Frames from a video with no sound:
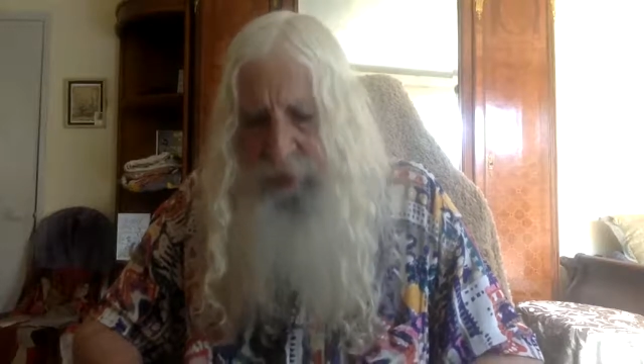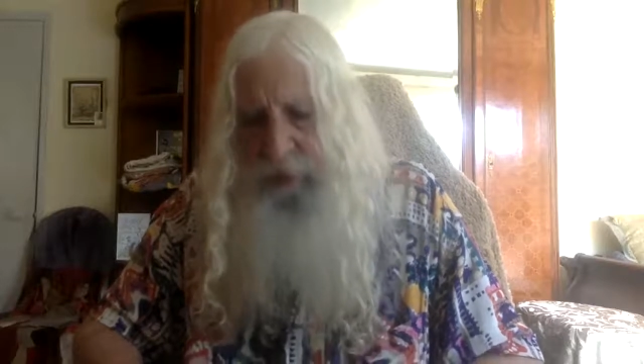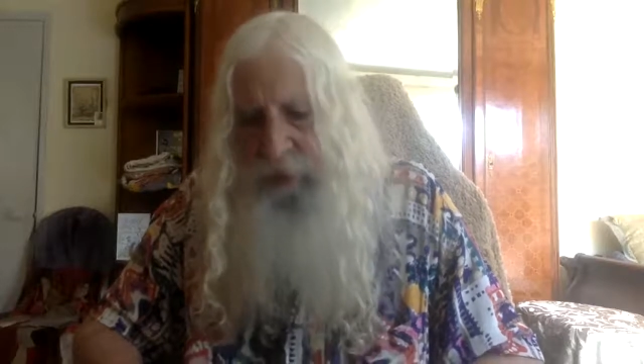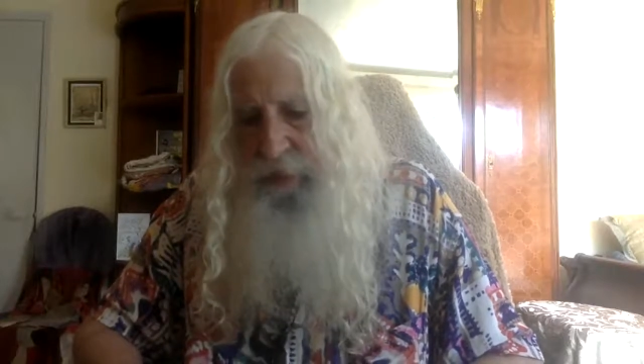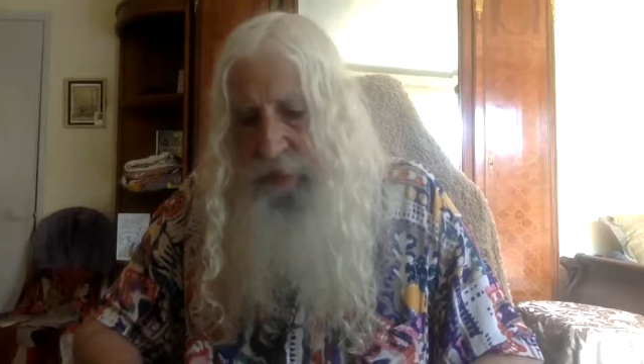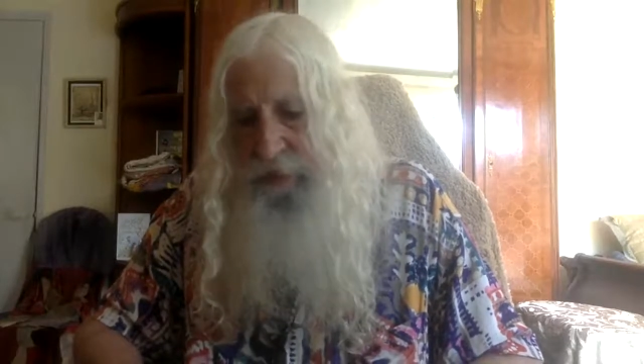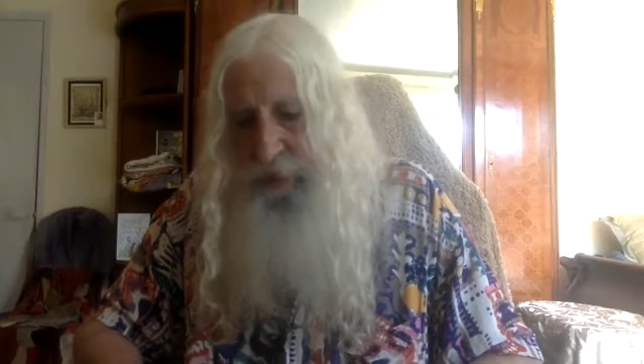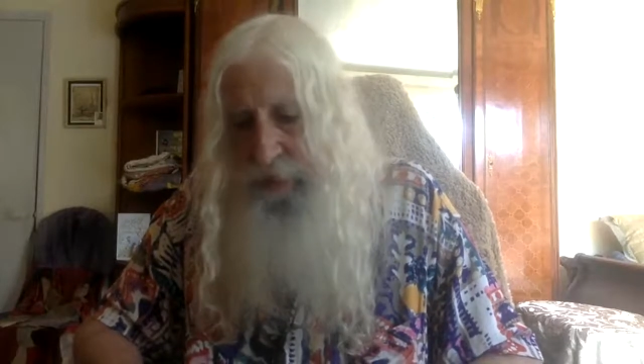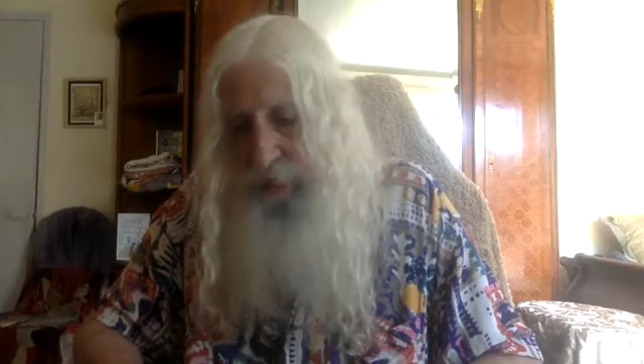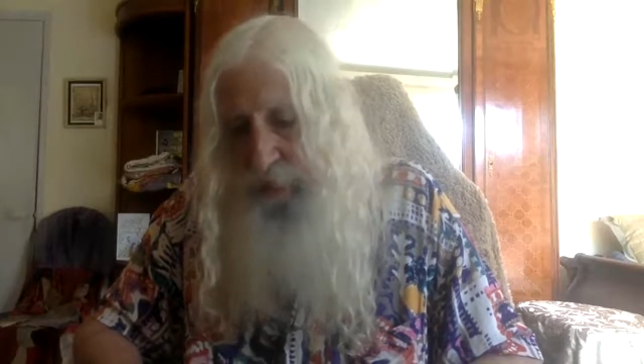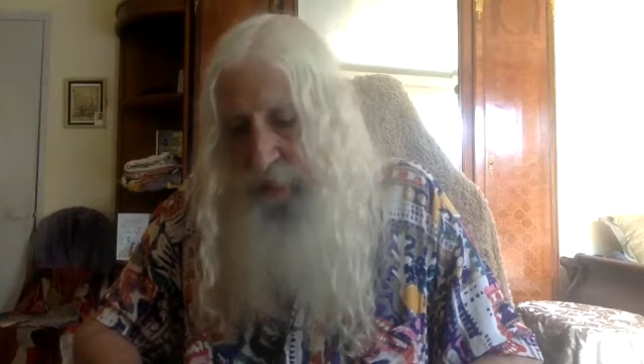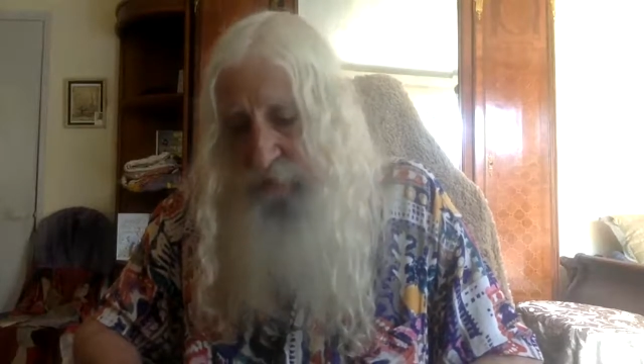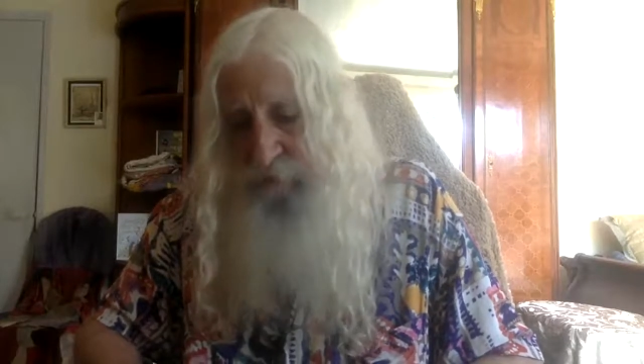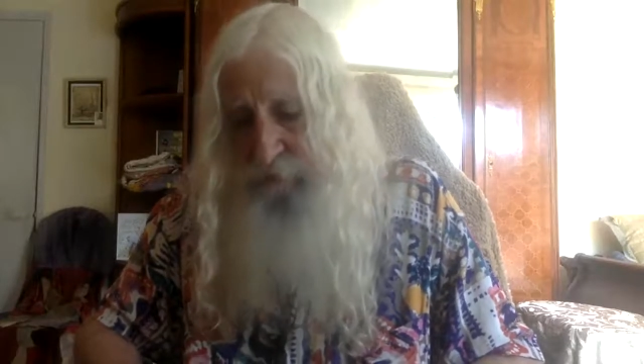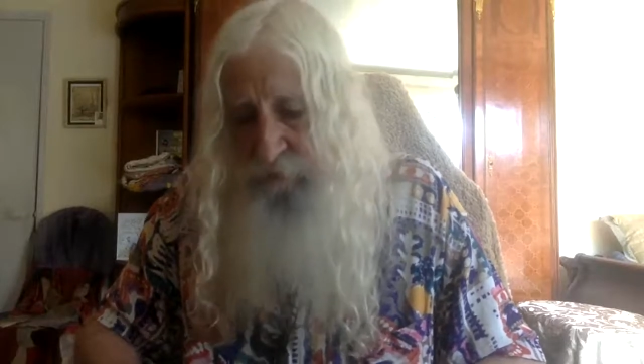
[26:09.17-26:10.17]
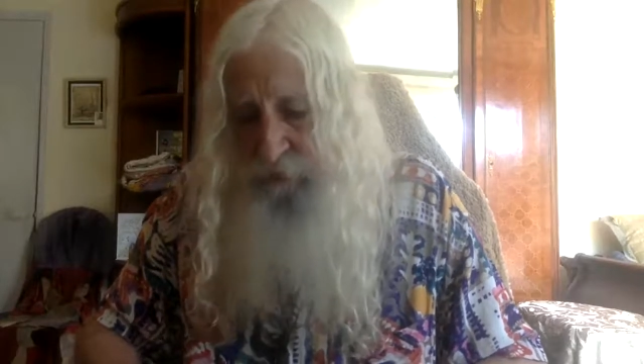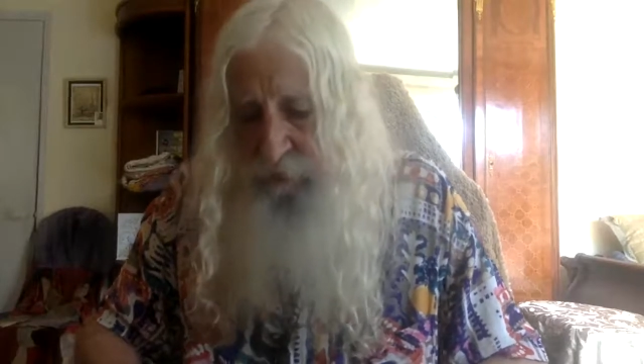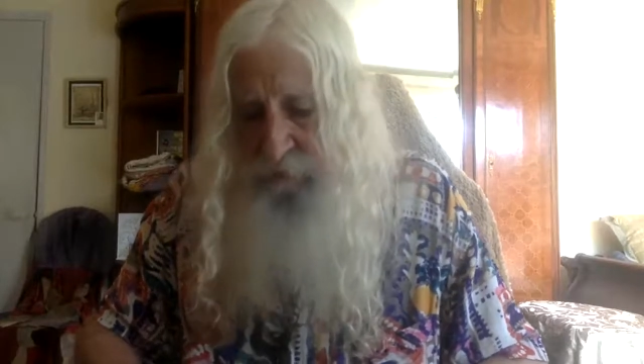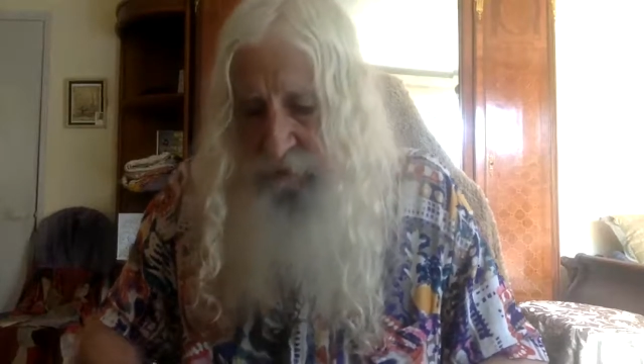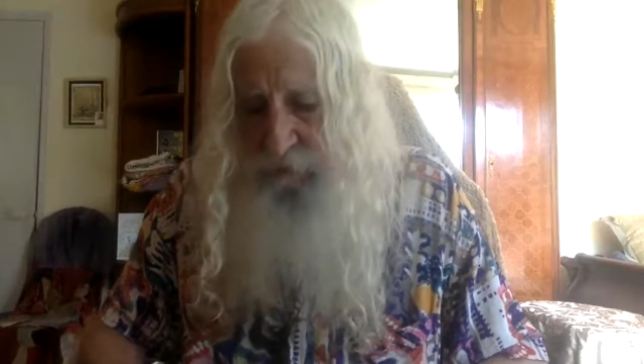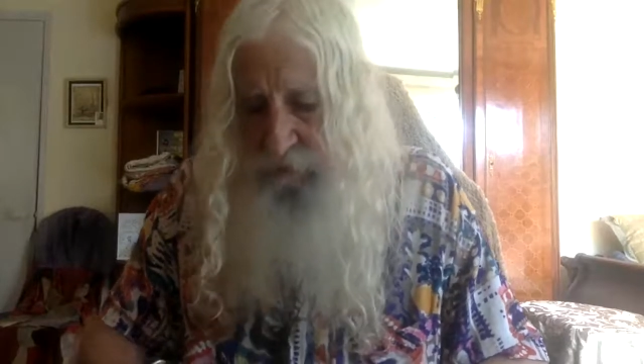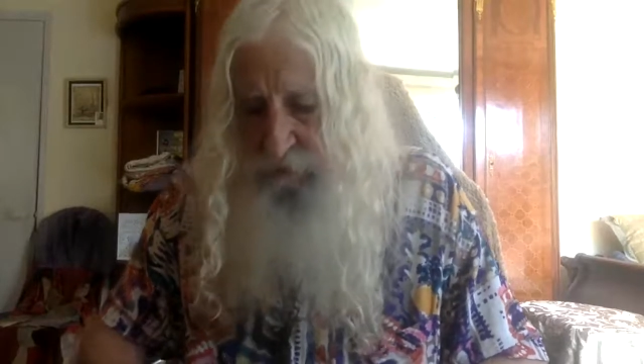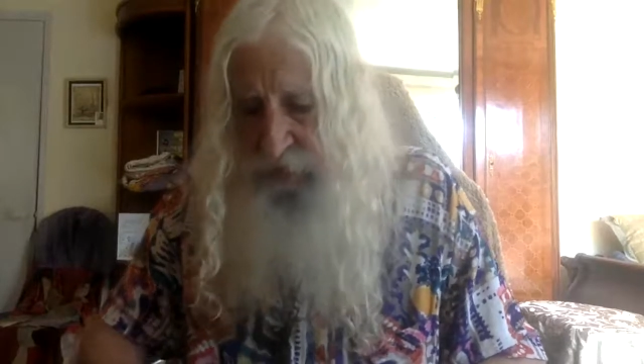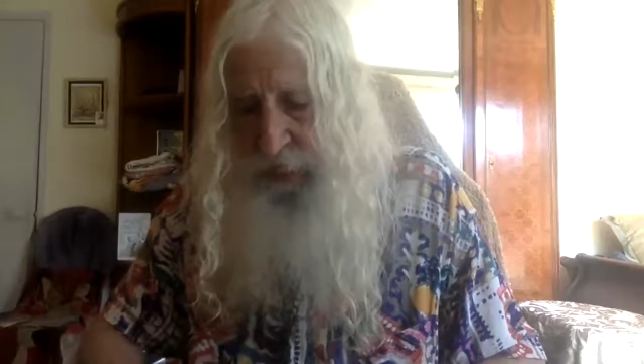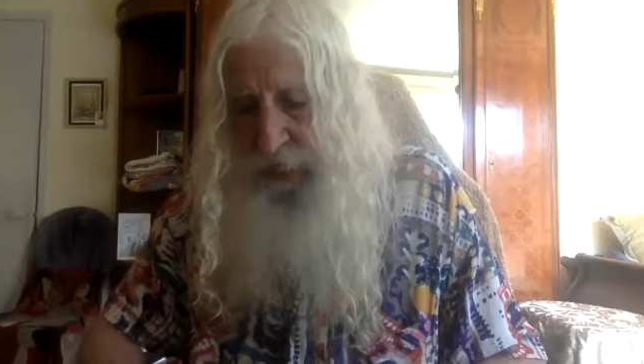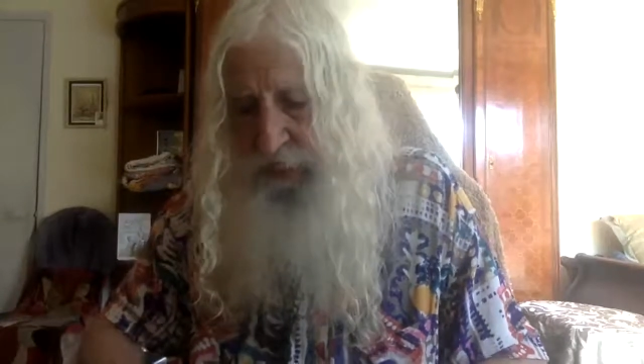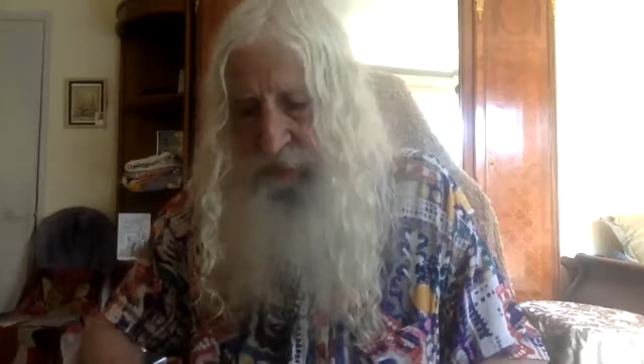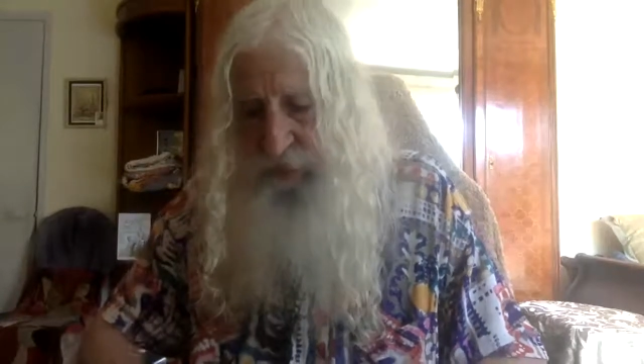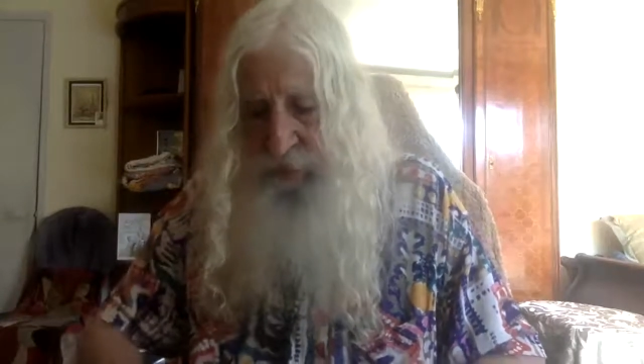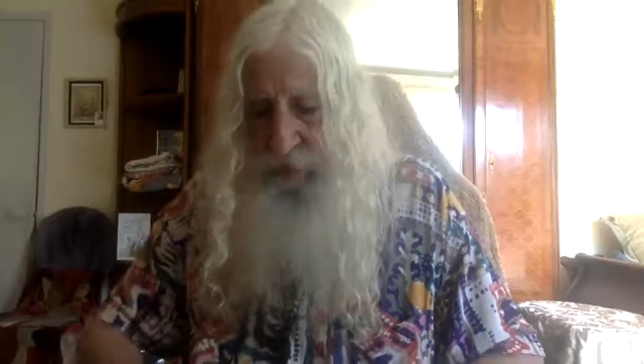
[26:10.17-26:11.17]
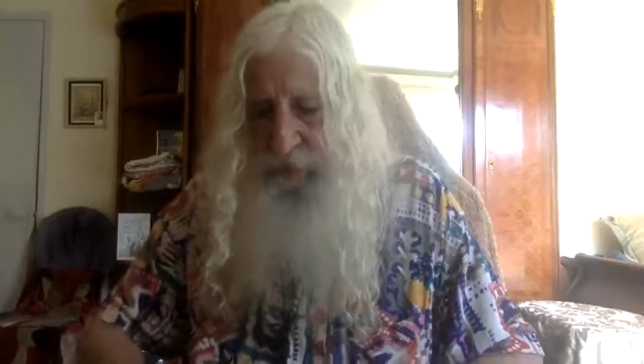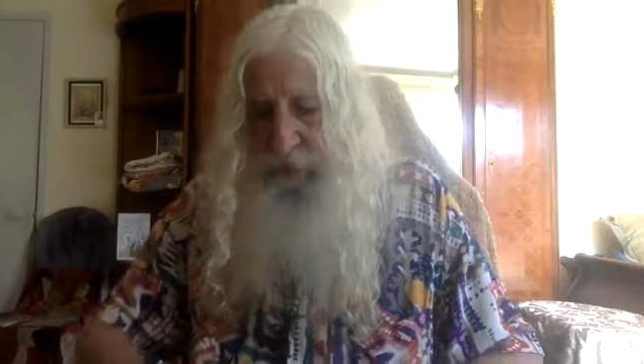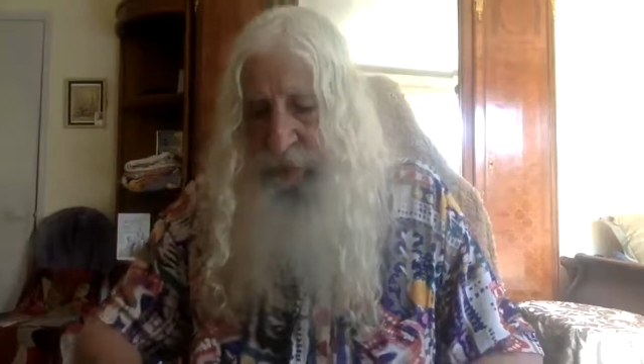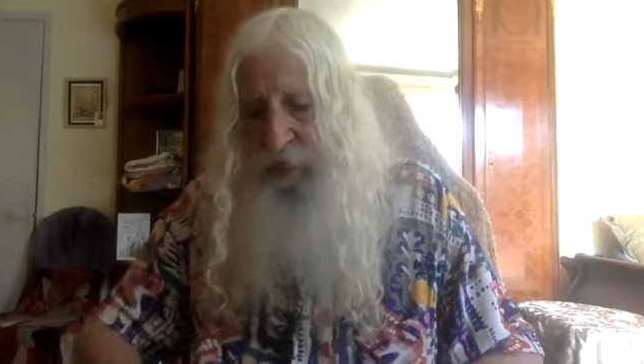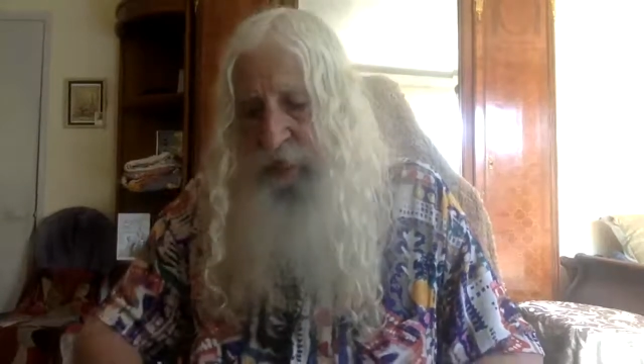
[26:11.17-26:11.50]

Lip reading: is hidden from creation